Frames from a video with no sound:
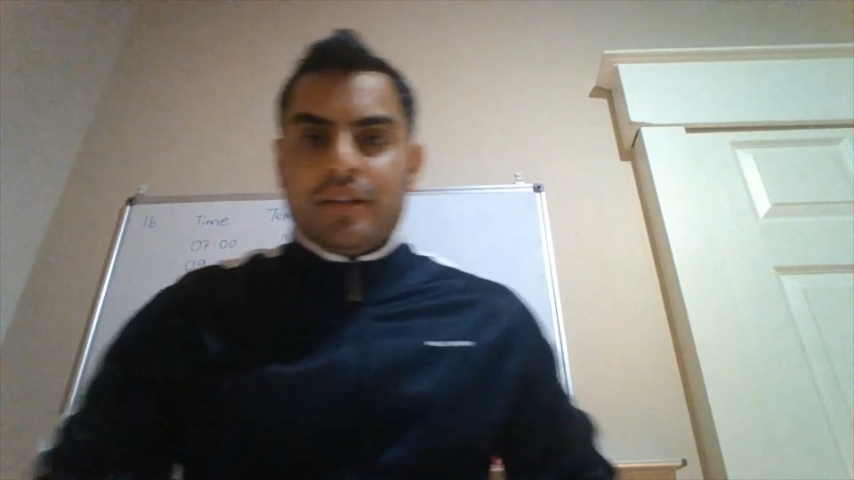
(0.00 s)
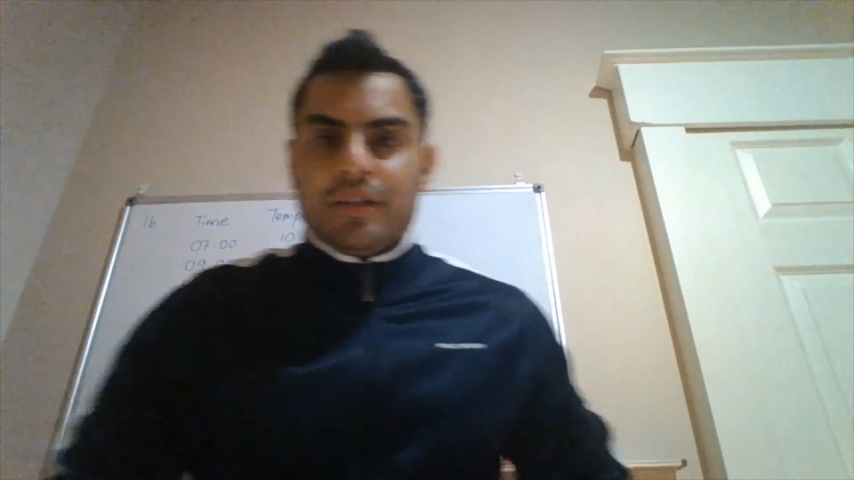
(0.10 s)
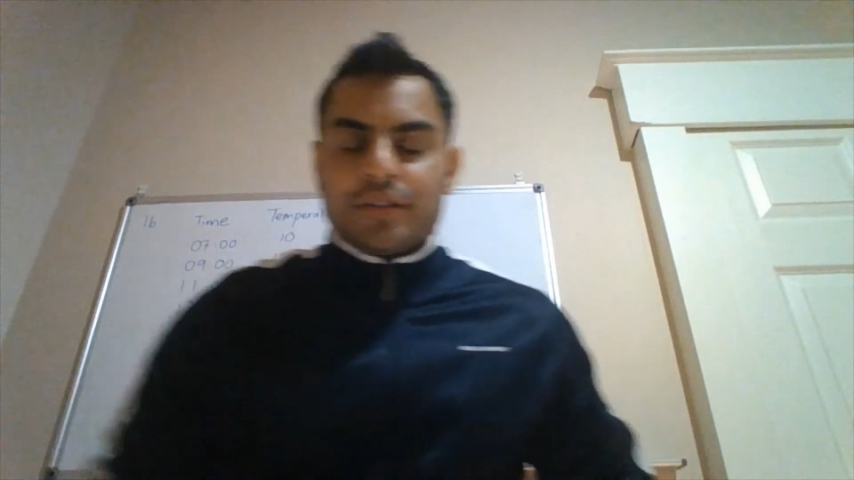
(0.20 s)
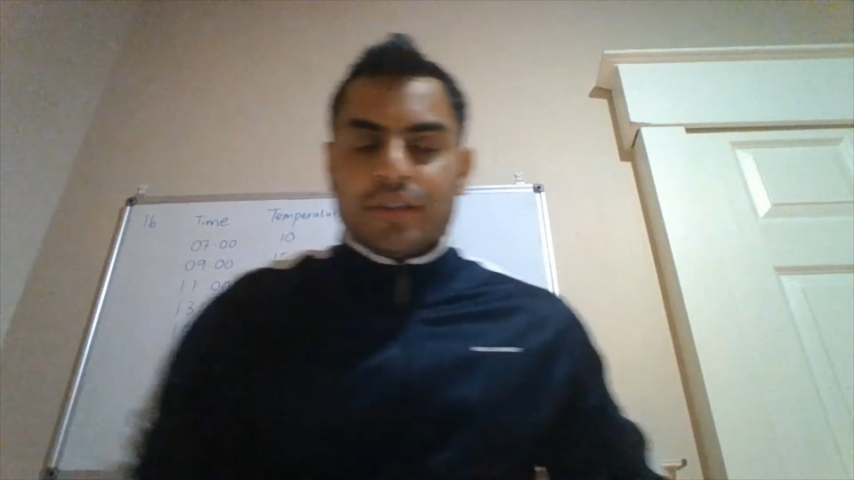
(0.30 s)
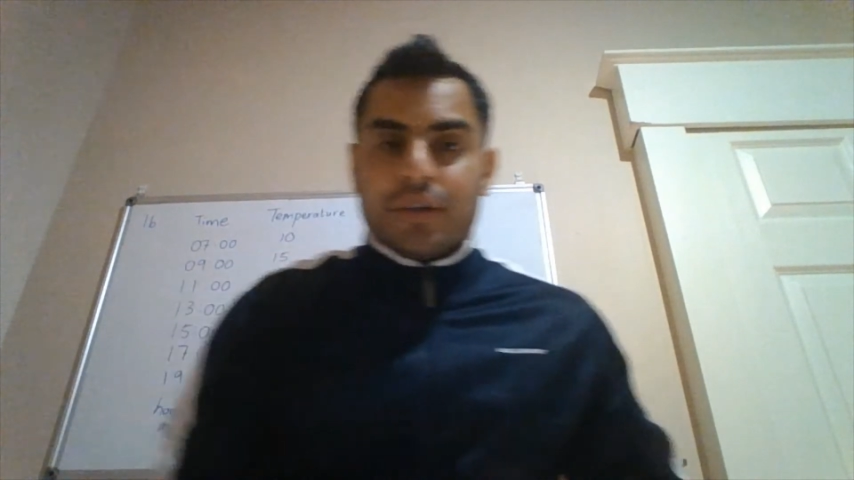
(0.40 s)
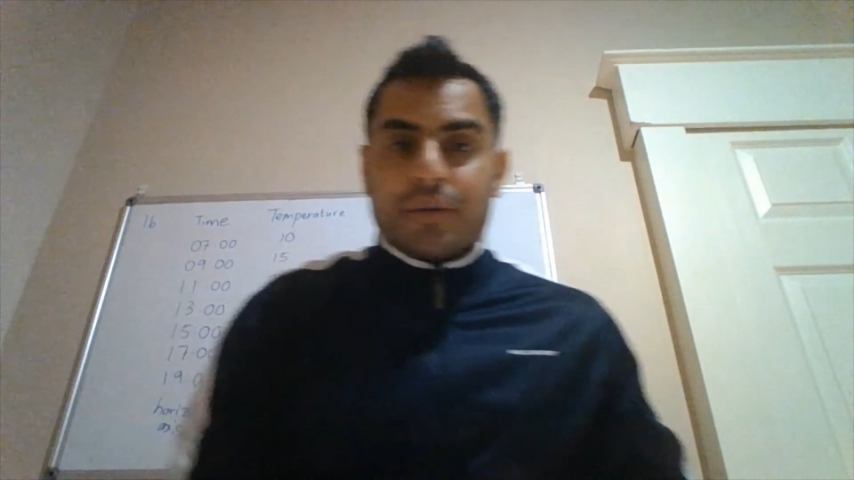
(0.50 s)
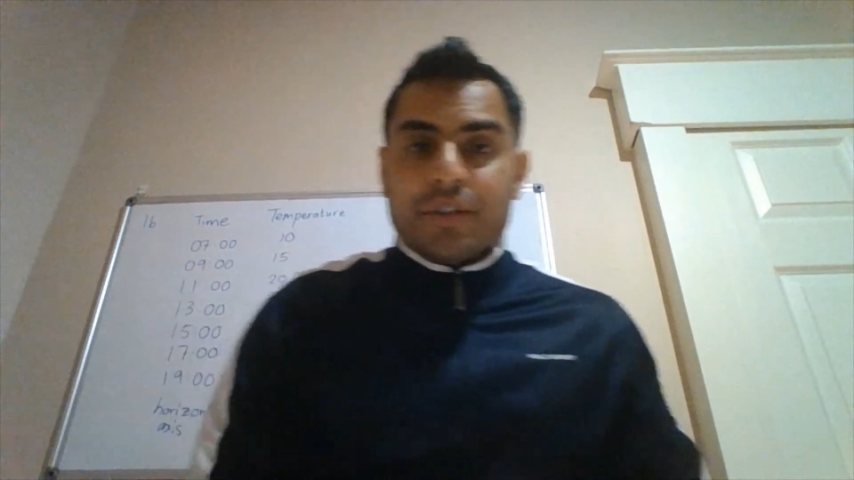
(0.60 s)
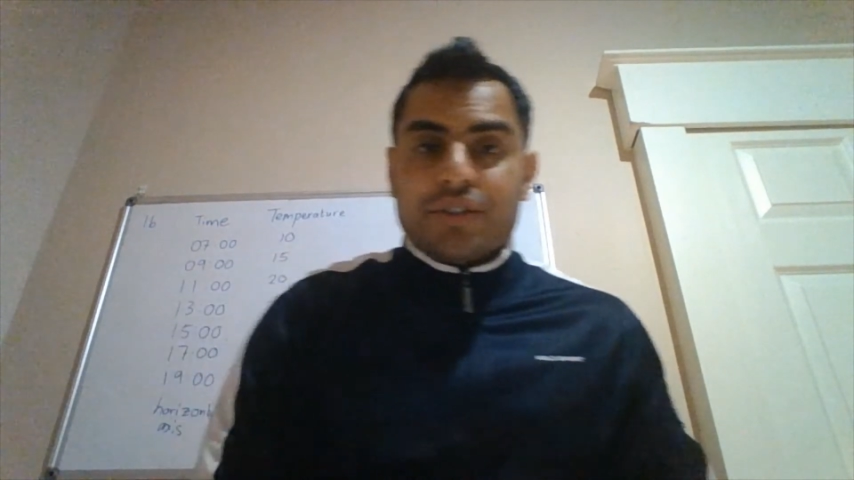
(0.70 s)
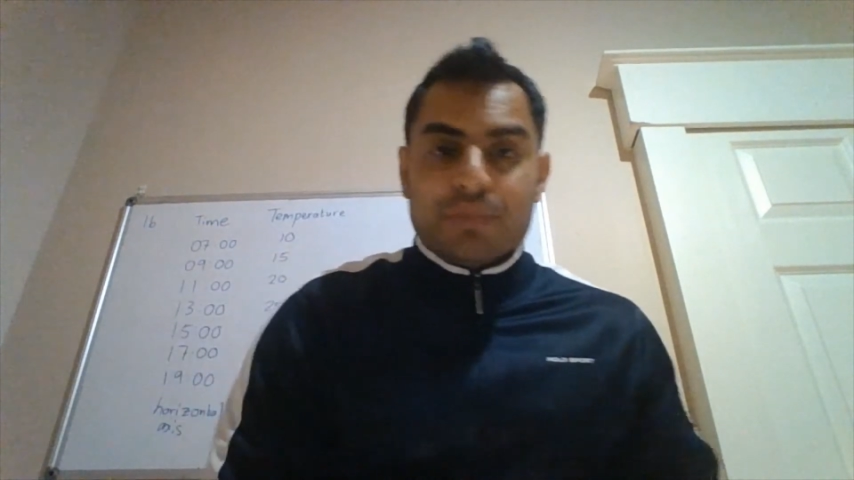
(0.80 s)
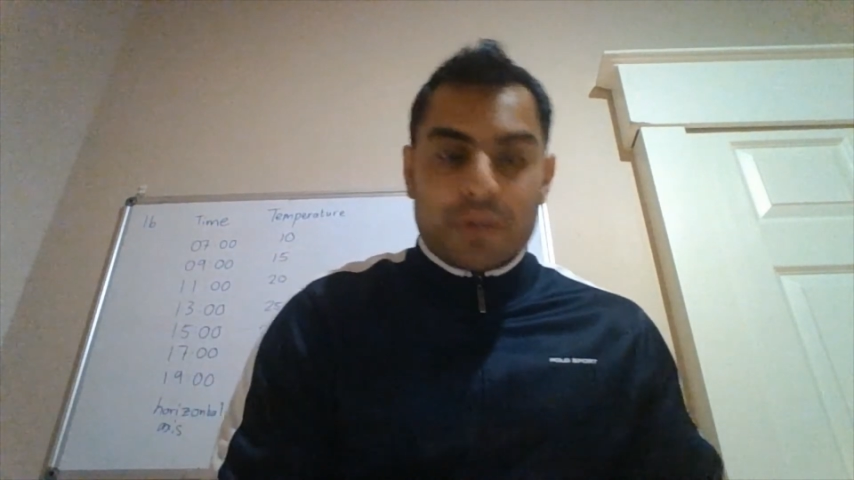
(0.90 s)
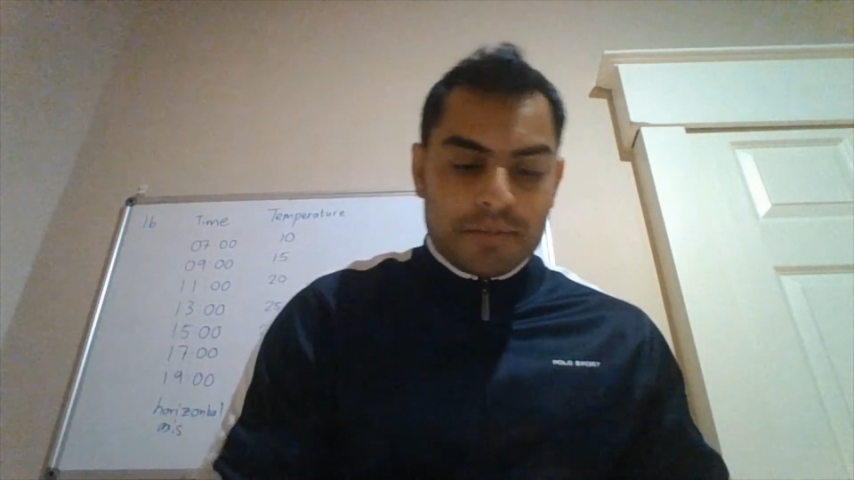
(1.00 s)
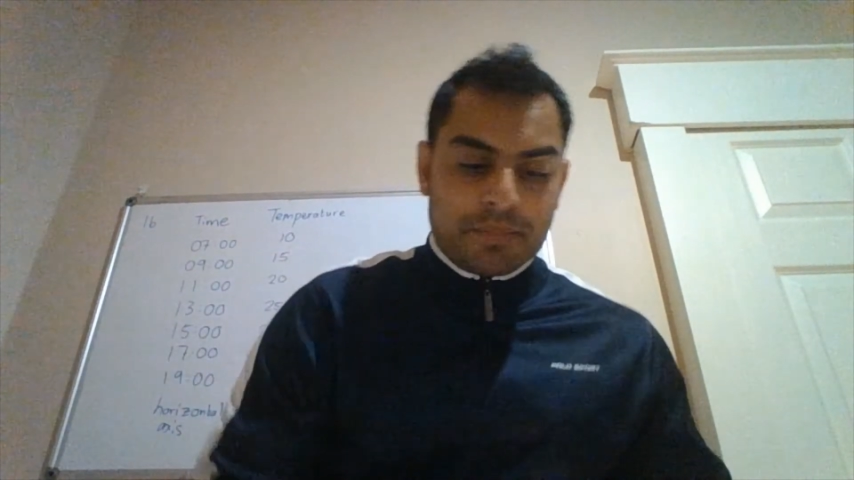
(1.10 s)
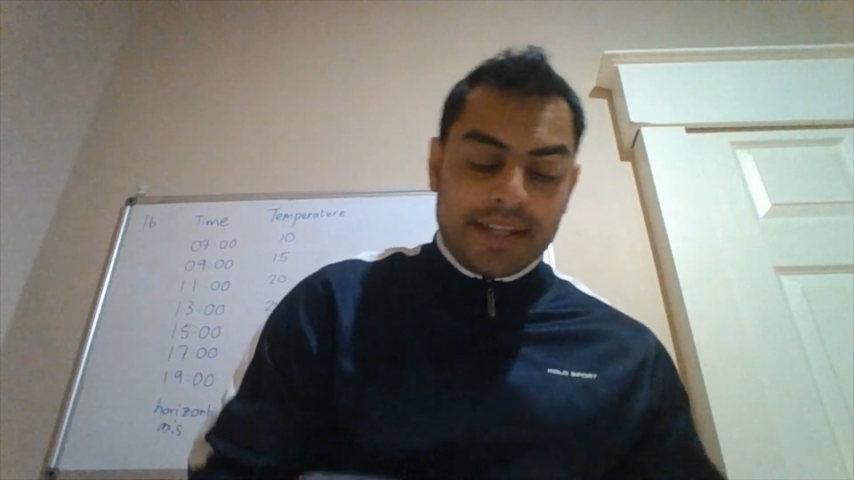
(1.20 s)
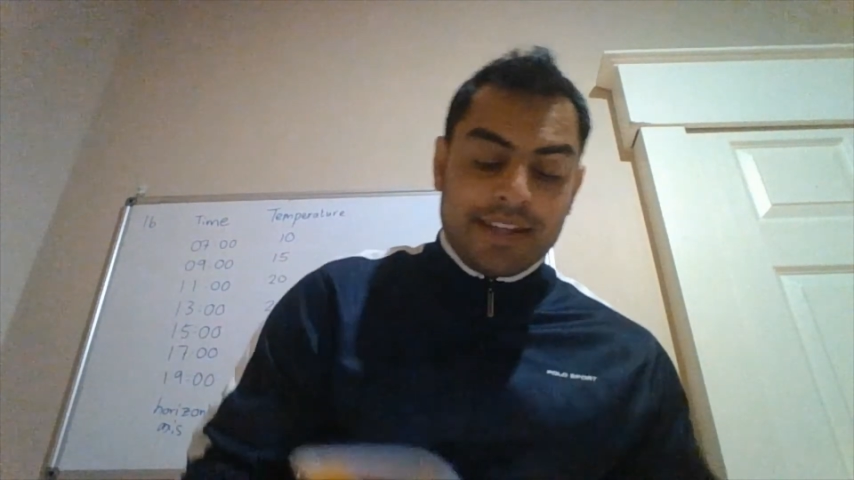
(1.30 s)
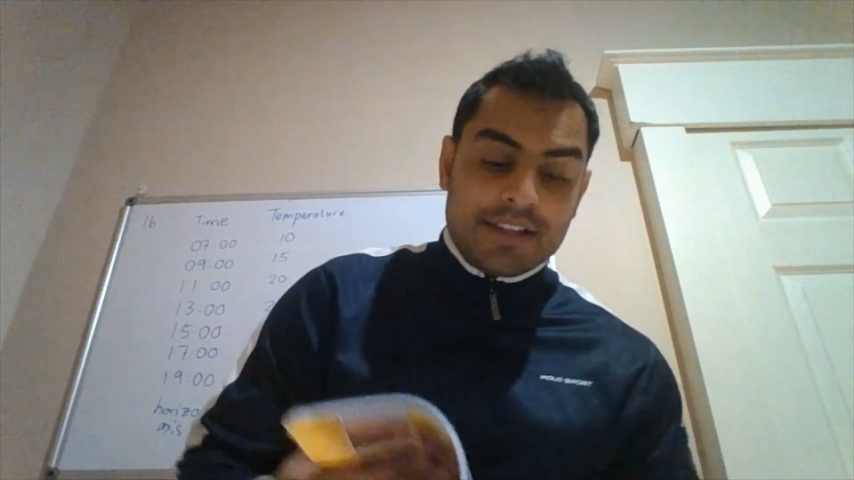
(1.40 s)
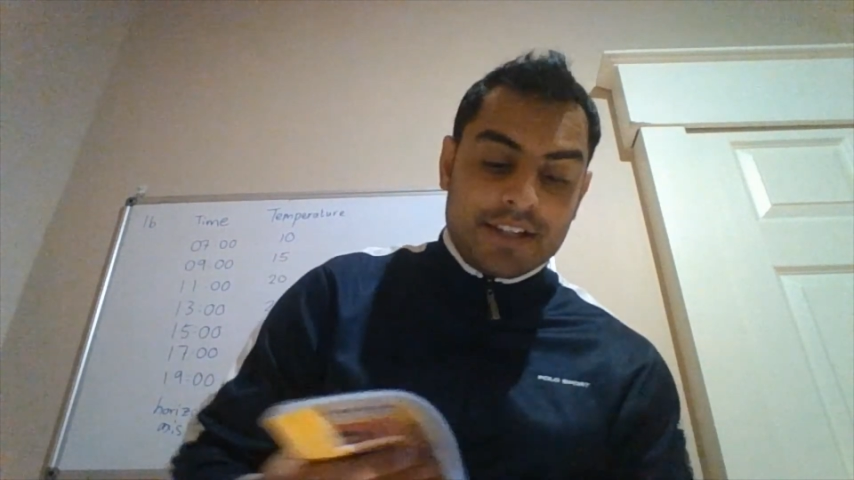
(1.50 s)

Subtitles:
So question 1b